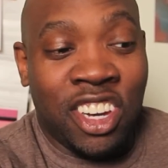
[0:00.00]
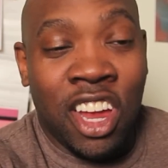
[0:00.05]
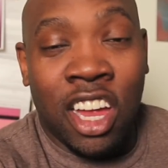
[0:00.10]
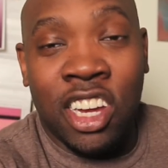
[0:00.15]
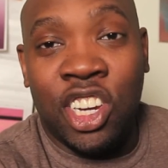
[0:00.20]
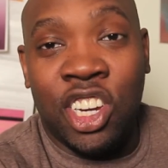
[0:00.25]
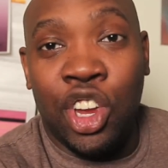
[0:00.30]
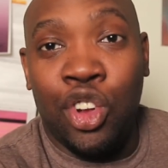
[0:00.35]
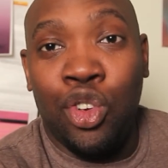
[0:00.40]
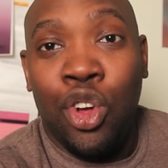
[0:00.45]

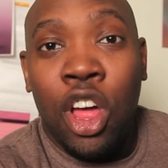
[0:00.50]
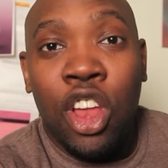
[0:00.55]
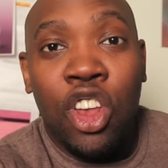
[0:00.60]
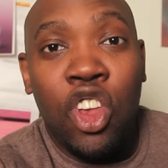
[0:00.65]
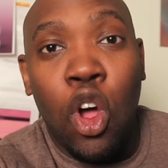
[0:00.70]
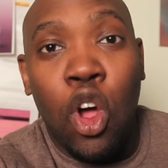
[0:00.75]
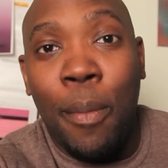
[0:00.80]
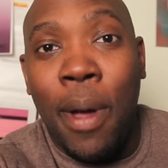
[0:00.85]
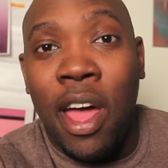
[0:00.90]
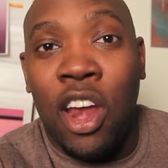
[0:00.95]
judge you
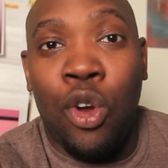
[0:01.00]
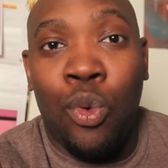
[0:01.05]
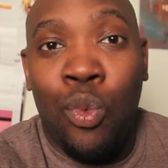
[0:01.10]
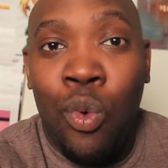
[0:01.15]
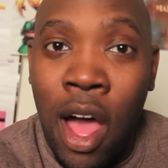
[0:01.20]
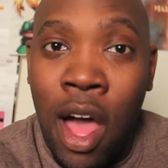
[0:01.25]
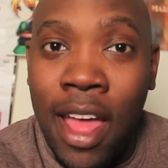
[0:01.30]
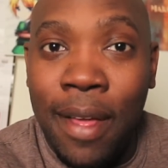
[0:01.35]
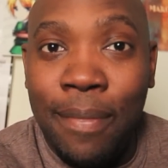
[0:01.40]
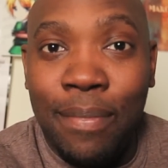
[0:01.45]
no matter
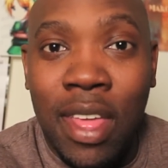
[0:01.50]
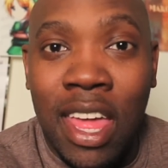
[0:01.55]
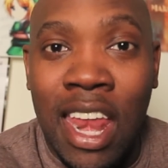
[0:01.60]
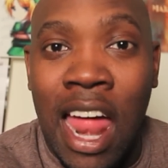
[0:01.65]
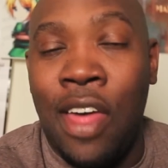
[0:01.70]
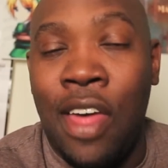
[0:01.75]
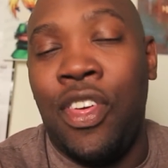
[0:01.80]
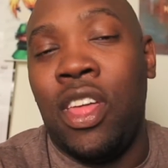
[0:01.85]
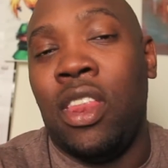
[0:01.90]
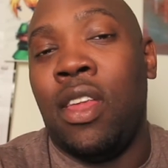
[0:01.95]
what. And
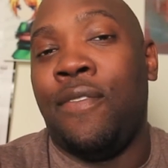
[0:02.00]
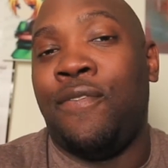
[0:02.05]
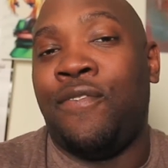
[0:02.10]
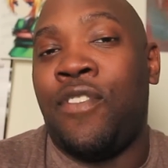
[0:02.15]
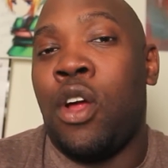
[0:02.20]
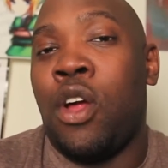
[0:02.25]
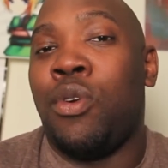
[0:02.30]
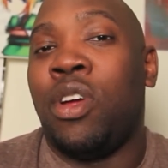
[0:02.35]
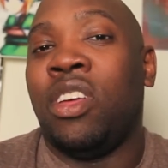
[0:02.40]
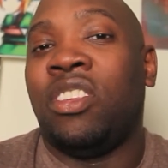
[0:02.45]
I think that
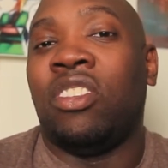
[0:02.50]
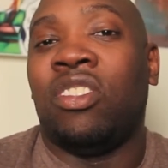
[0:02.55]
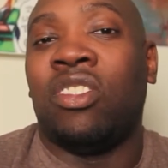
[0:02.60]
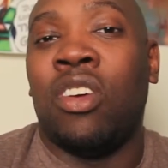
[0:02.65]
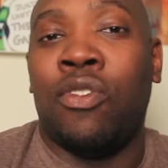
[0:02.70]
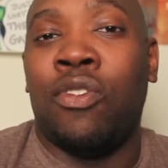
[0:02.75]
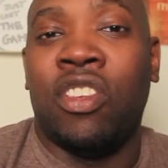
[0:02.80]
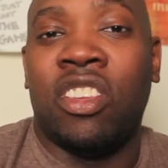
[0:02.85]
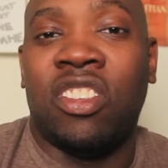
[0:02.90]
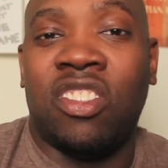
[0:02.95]
furries
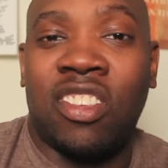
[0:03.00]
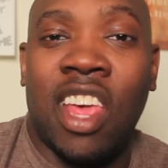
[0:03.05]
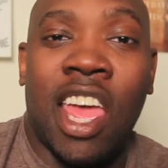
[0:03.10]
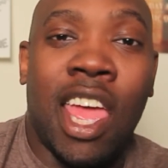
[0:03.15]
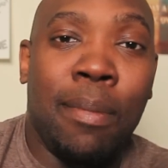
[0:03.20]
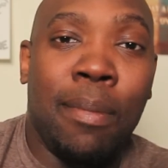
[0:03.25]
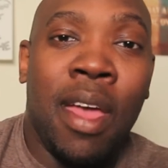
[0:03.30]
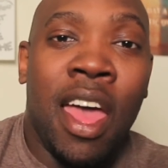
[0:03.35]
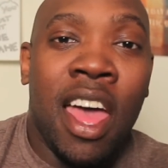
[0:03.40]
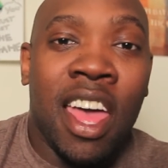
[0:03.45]
deserve the
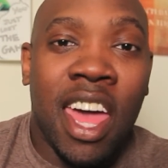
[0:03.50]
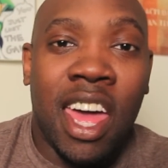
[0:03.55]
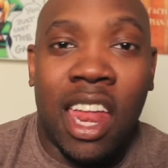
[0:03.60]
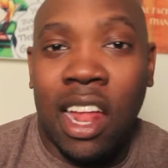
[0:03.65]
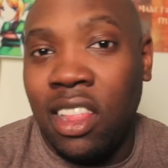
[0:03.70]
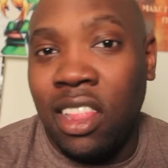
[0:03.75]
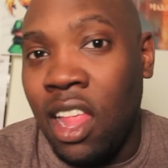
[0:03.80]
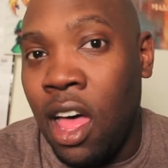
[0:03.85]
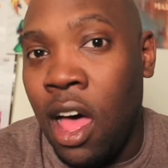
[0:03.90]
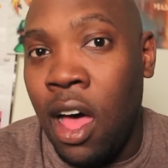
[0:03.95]
same
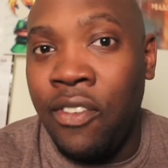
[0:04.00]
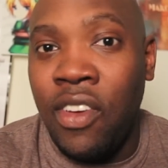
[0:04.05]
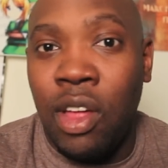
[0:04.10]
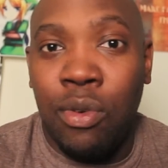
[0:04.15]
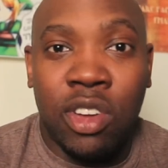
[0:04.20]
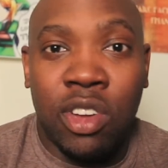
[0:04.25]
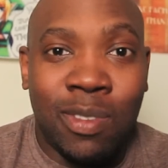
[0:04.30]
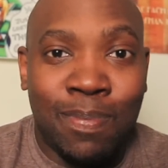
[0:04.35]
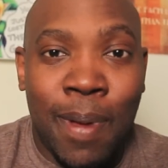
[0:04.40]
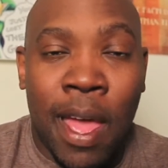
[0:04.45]
kind of love
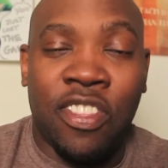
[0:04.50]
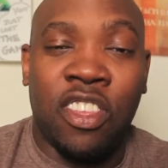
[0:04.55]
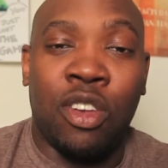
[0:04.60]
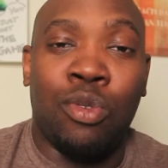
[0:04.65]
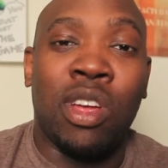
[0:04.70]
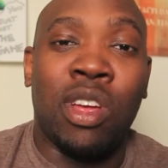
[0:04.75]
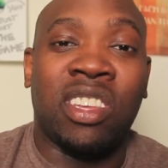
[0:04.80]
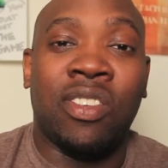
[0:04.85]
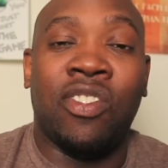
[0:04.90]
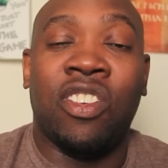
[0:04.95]
and respect that the
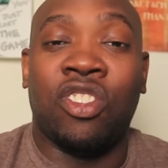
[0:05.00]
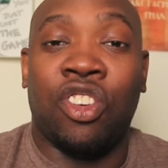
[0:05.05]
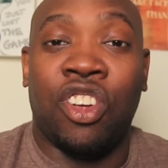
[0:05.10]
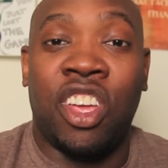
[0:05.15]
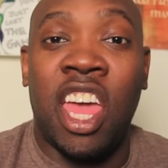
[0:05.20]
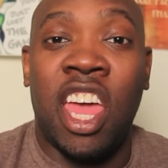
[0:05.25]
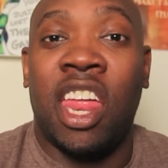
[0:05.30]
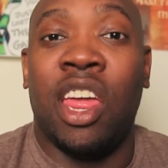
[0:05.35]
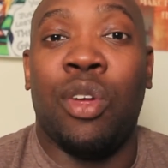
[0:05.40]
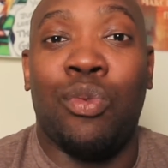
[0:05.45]
rest of us are
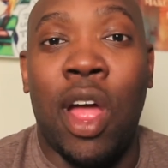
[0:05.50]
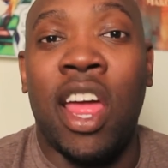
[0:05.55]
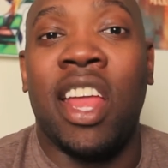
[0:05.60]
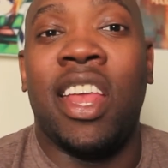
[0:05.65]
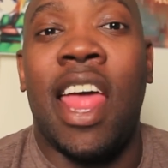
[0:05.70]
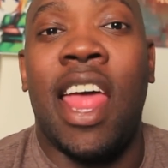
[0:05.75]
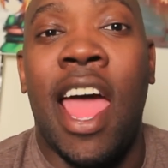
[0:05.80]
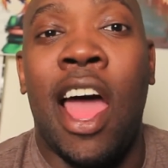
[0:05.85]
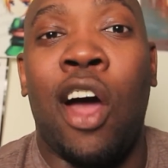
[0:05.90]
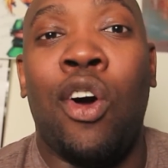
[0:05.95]
getting right
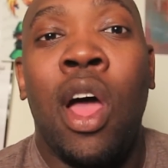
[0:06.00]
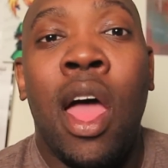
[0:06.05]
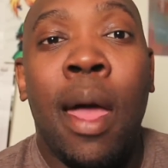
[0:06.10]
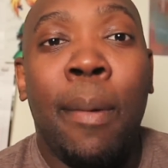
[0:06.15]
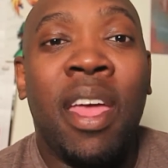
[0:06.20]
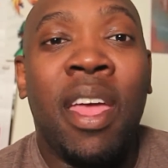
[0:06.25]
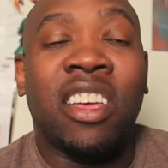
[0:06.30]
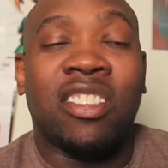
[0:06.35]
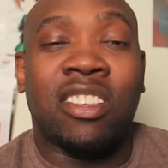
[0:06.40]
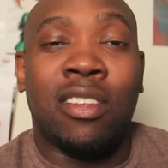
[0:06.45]
now
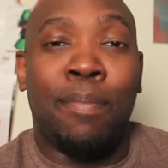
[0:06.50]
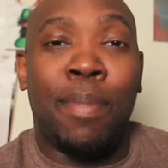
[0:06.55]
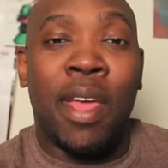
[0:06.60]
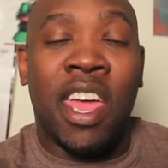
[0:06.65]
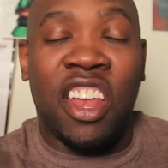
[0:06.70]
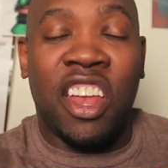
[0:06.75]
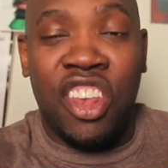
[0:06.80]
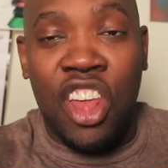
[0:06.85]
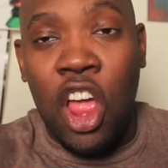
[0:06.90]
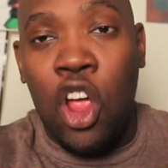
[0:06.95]
because of the
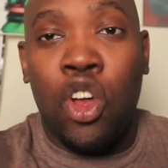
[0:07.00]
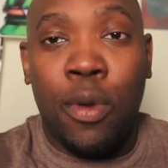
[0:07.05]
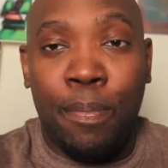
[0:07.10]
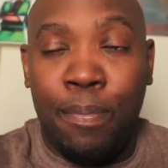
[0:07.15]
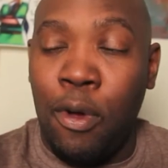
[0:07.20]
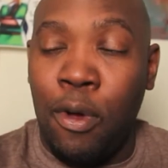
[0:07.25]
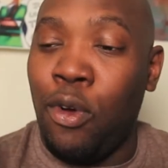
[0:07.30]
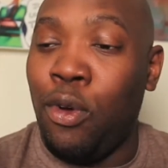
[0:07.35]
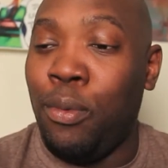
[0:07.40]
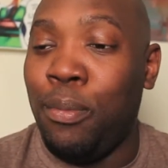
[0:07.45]
big nerd
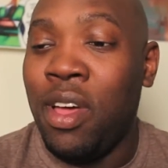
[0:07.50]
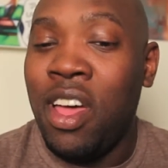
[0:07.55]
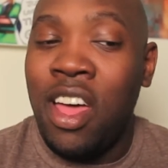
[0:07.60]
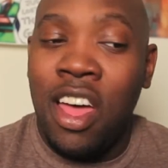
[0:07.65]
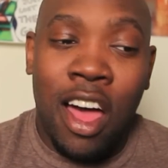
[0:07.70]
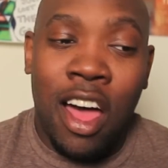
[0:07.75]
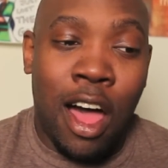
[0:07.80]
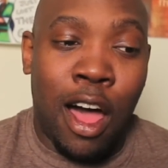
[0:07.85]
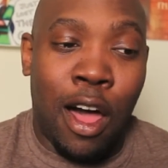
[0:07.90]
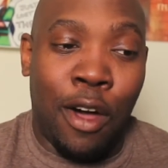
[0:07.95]
boom
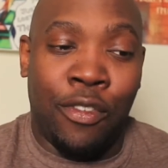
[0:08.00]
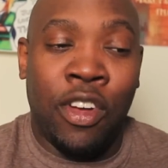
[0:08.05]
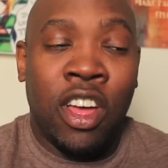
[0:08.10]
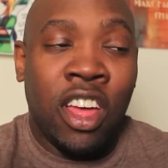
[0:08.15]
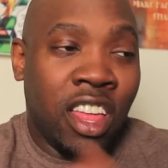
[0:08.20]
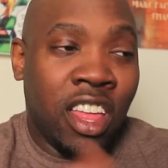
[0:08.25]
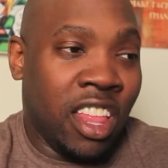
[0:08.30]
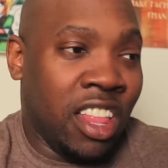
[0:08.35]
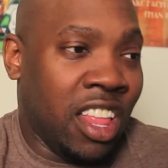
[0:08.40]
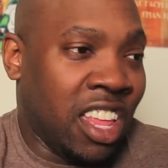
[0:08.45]
of,
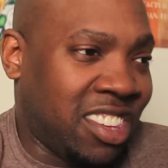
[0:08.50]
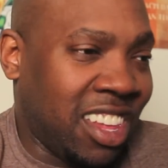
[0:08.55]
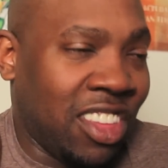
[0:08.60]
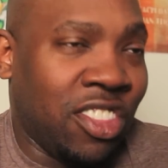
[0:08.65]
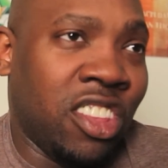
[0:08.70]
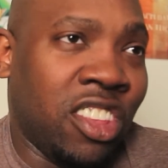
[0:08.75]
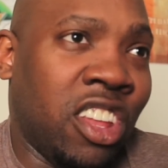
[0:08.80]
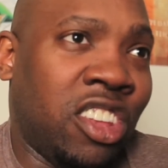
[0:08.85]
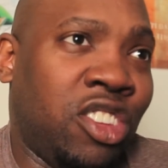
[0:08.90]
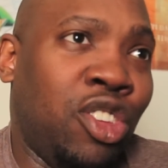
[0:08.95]
let's say,
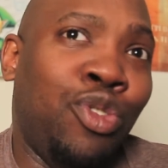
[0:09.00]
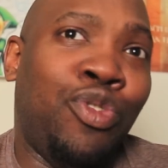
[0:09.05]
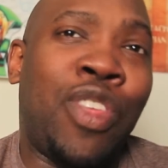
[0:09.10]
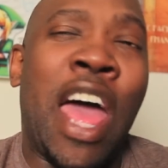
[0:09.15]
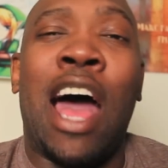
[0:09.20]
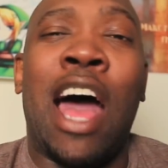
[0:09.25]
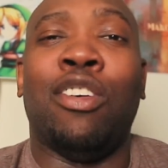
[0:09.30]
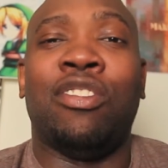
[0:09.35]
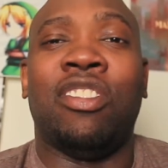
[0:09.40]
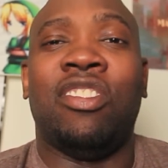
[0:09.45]
the
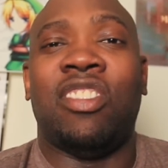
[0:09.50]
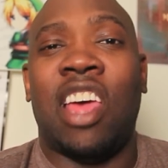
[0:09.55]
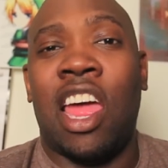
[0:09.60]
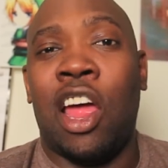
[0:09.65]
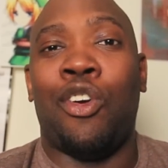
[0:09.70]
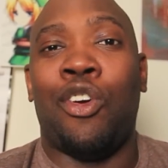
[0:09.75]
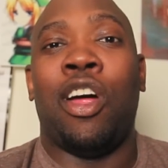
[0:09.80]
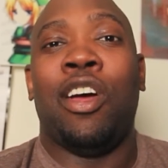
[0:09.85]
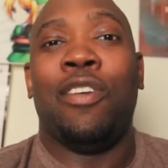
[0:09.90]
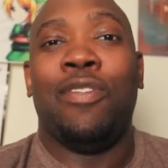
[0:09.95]
2000s
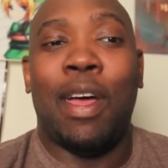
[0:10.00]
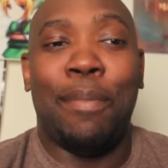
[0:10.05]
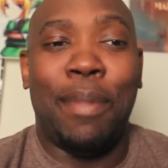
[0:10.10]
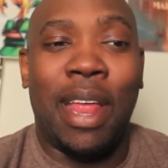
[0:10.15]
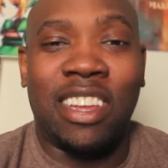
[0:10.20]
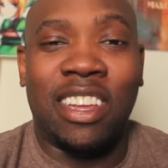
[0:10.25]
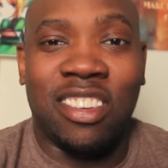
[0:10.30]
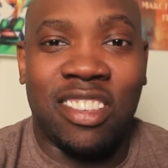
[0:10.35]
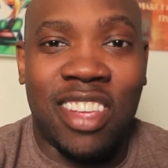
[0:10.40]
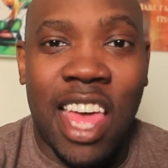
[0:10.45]
era. I mean,
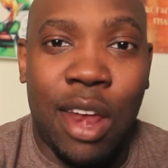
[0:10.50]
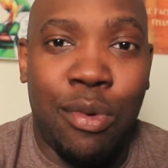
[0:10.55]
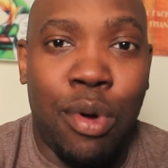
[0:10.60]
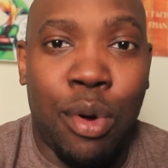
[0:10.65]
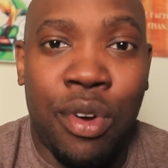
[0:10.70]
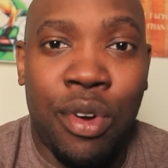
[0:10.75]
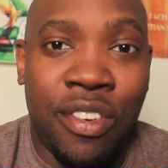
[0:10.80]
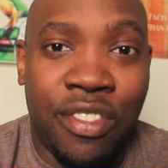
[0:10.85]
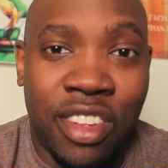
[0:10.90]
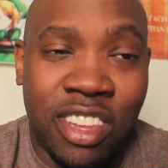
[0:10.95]
that's just kind of
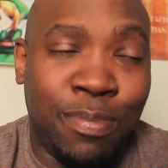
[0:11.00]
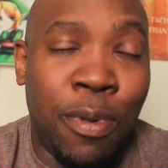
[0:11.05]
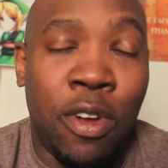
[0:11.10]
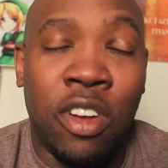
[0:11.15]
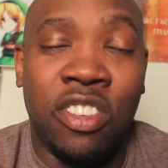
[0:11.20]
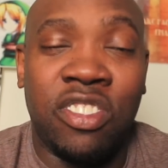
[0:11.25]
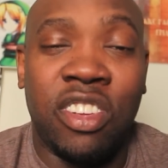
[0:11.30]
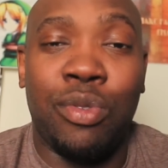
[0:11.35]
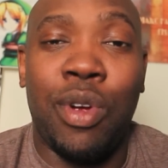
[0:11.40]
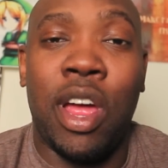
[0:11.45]
what we're
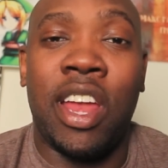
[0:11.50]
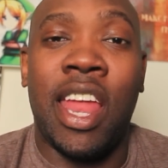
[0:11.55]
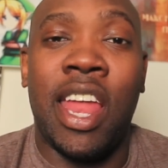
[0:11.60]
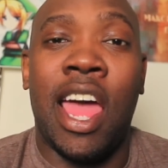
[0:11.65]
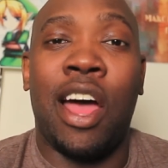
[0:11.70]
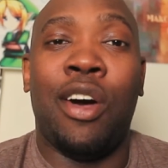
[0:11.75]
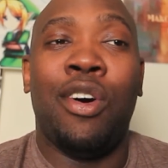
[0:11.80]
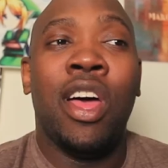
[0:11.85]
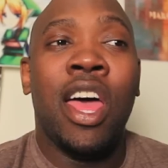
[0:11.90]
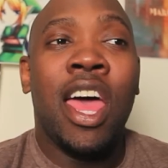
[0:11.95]
experiencing right
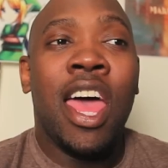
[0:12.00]
now.